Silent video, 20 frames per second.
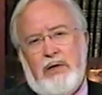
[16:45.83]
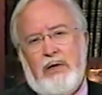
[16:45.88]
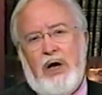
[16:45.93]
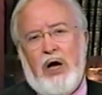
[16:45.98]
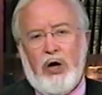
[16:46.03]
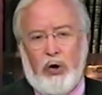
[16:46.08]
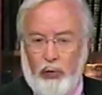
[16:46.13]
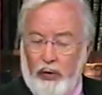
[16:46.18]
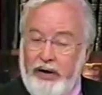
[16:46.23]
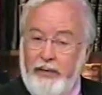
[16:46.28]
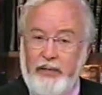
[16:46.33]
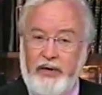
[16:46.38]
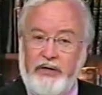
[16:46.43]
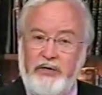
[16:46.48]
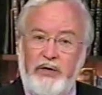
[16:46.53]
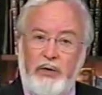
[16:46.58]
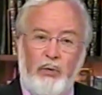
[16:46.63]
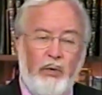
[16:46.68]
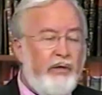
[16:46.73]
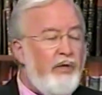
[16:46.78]

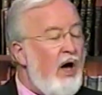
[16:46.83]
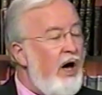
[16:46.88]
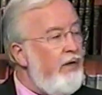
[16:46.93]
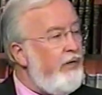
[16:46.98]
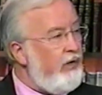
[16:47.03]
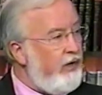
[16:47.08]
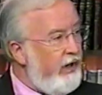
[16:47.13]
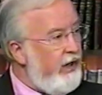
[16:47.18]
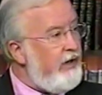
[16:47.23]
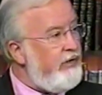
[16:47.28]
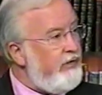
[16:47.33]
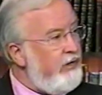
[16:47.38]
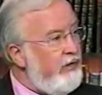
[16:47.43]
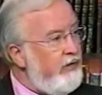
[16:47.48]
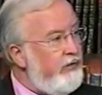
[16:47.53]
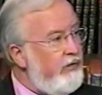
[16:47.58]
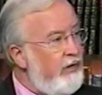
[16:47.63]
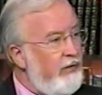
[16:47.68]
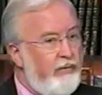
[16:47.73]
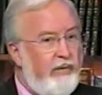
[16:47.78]
agreement with other
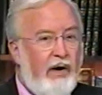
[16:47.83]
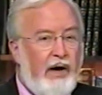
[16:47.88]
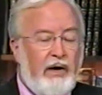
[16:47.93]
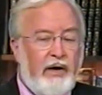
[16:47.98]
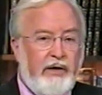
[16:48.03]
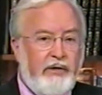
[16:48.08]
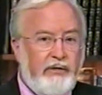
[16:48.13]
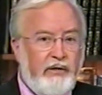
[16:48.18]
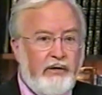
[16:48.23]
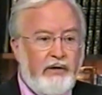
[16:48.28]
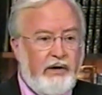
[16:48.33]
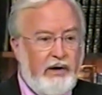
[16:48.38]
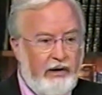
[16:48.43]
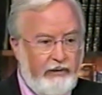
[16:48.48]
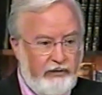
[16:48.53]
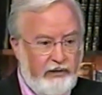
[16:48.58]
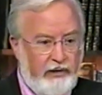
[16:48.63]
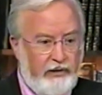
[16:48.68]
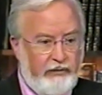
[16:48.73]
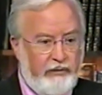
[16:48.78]
nations in violation of the
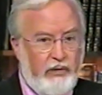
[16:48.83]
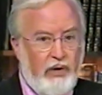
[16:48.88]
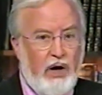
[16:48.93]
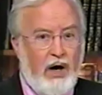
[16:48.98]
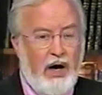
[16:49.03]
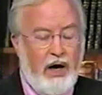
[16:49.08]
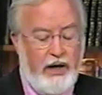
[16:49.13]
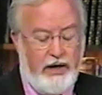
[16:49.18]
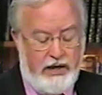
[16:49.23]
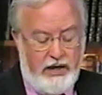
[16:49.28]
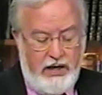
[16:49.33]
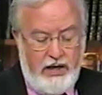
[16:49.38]
covenant of God.